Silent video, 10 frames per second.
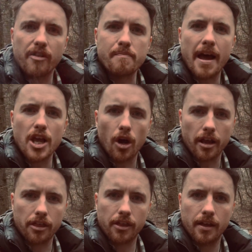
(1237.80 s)
of
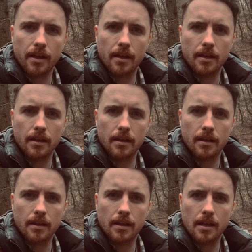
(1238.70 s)
Merioneth,
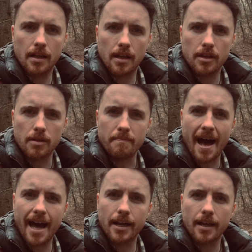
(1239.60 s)
the
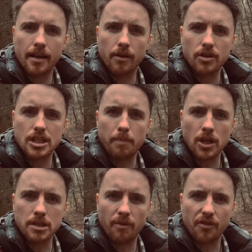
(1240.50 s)
man
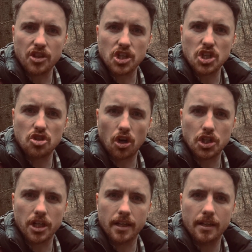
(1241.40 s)
responsible for the
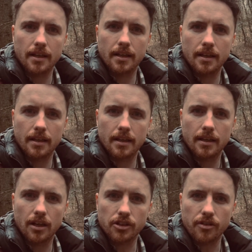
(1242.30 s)
destruction
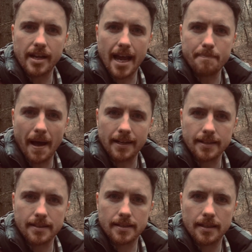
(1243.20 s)
of the Red
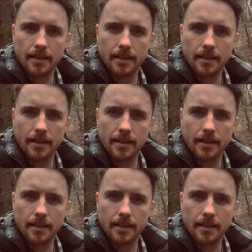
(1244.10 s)
Bandits,